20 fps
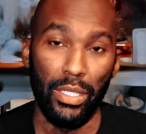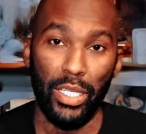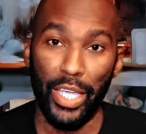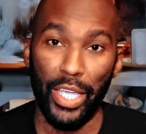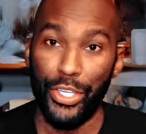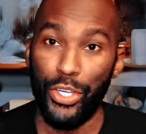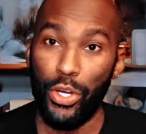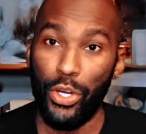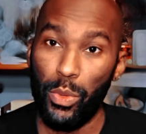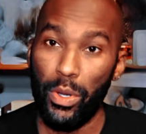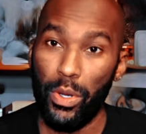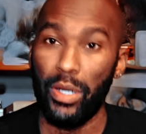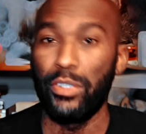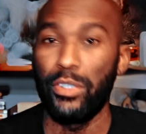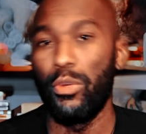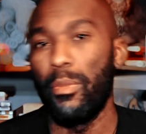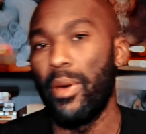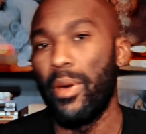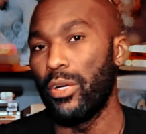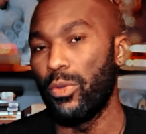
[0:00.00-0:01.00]
in your
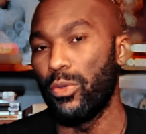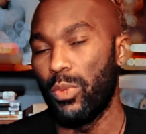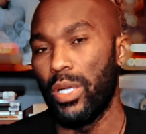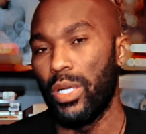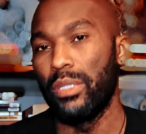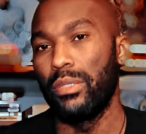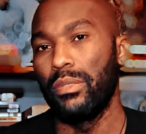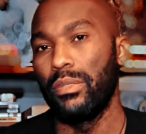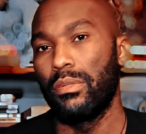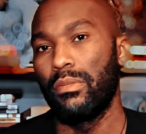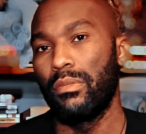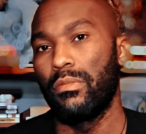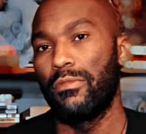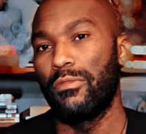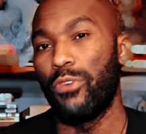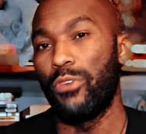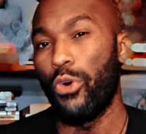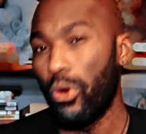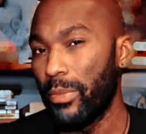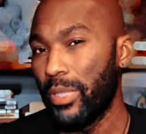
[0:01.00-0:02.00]
work, no matter what
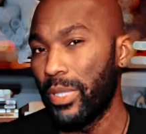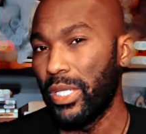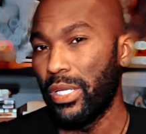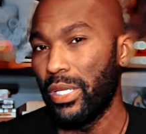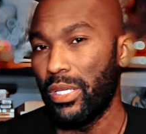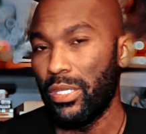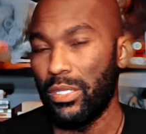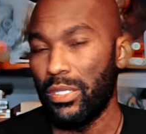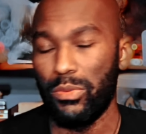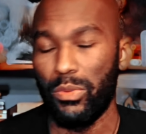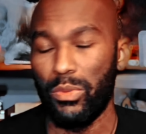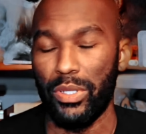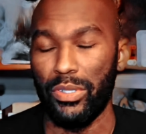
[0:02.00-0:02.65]
form it is,